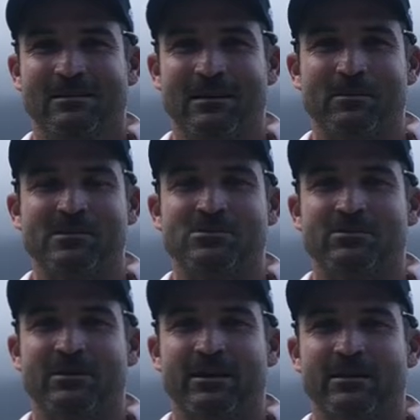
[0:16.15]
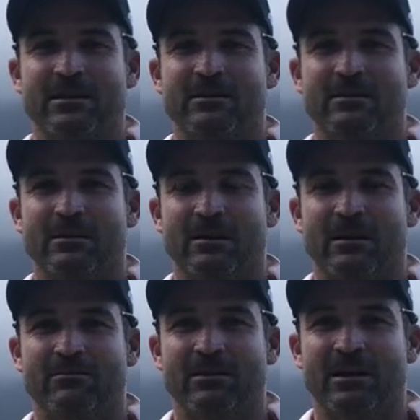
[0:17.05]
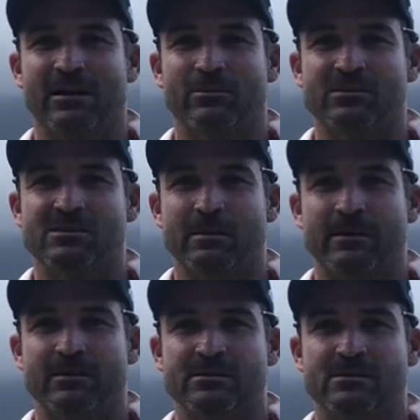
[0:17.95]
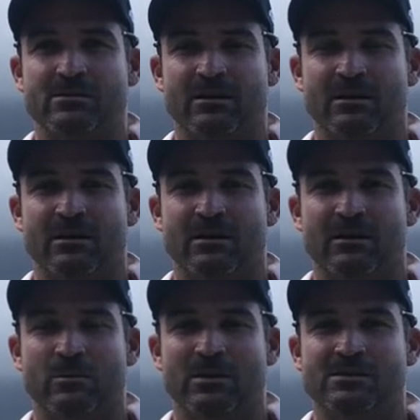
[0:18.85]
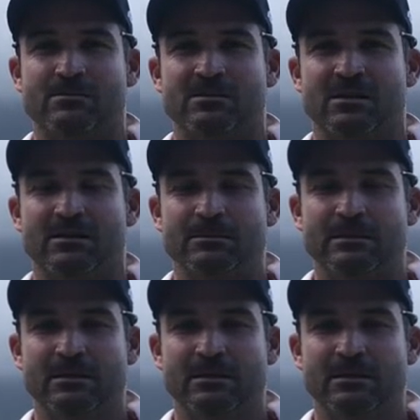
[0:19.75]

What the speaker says: elements of cricket that I haven't had or experienced in quite some time.